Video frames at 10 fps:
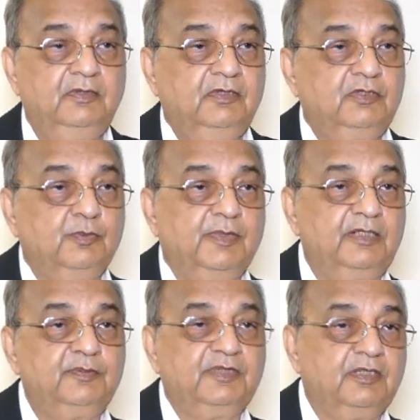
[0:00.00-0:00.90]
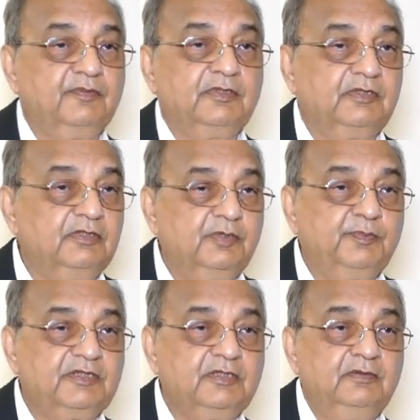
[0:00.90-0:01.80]
You might be giving
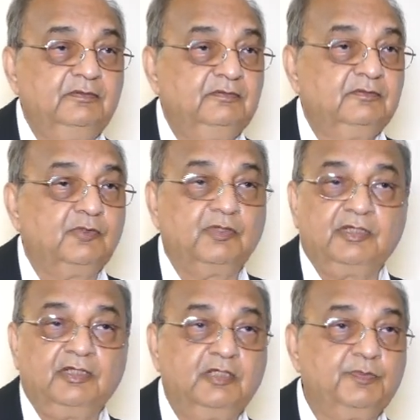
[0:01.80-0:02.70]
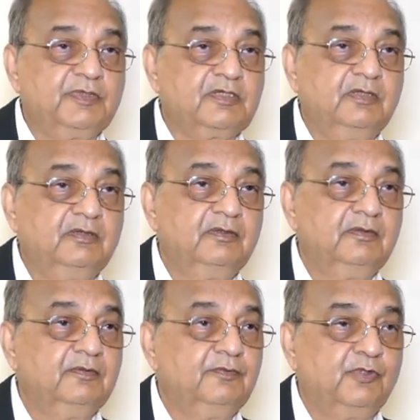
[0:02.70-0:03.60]
30%, 28%,
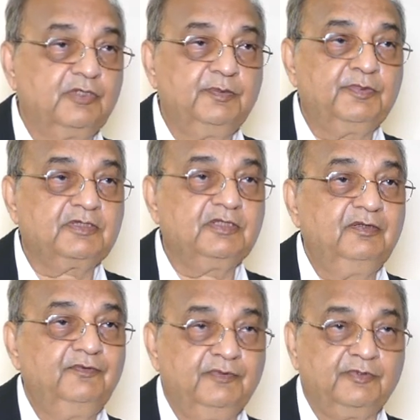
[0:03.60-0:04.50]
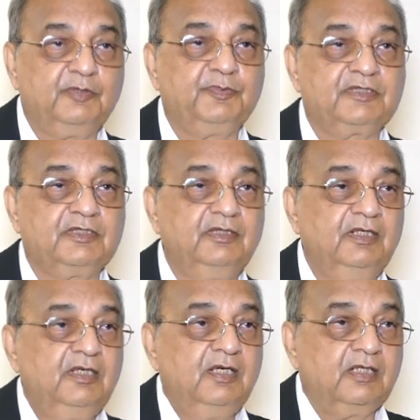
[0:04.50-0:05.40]
40%, 50%.
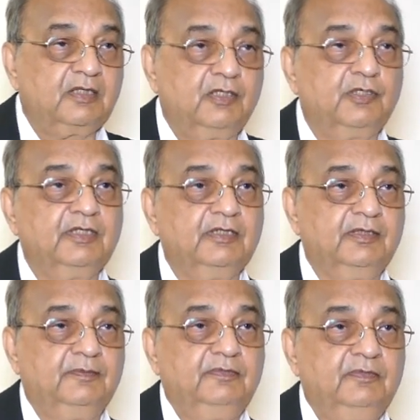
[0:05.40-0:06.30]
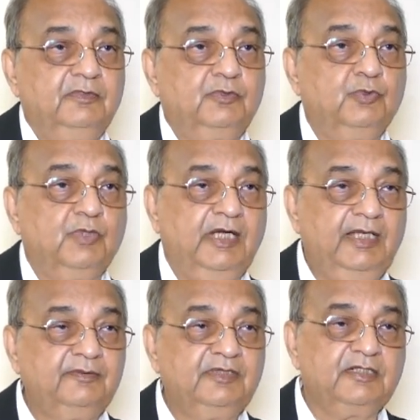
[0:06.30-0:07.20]
Accordingly, to
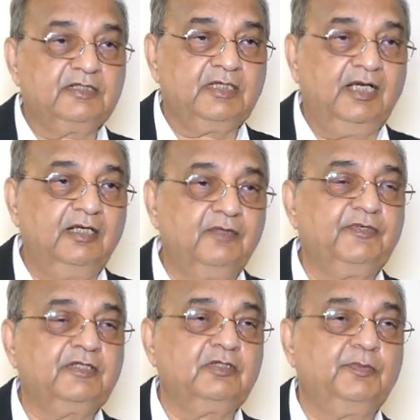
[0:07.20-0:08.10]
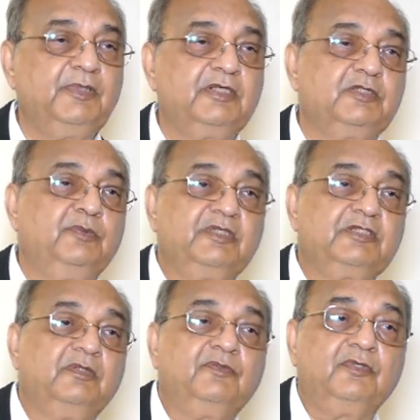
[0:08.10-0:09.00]
have the desired effect of partial
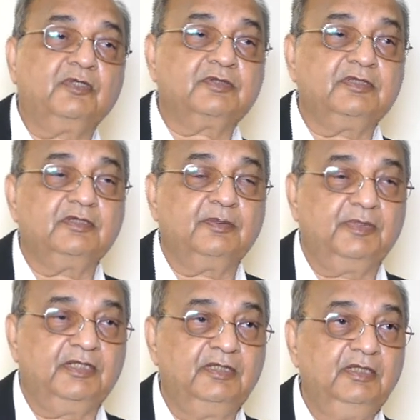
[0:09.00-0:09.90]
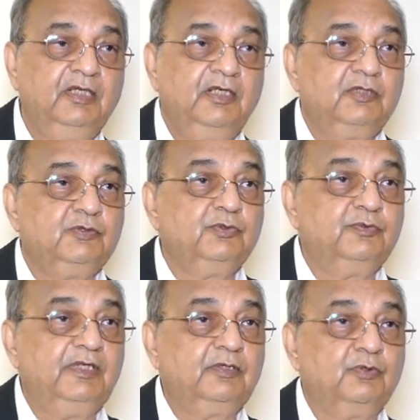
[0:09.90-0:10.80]
pressure of oxygen in the blood, you
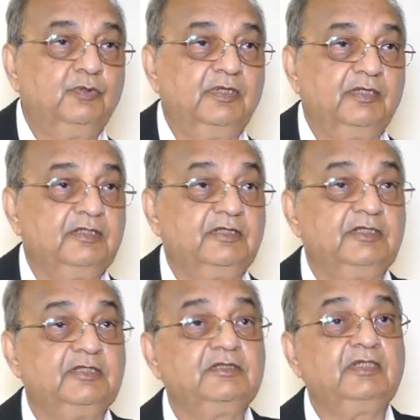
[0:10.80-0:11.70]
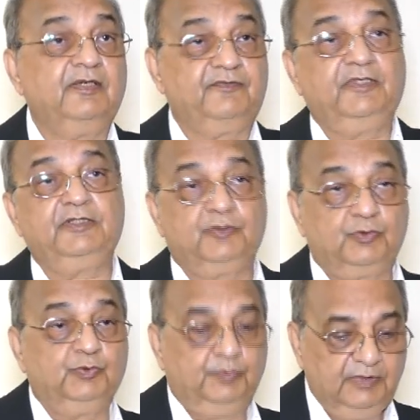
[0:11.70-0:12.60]
will go on increasing the FiO2.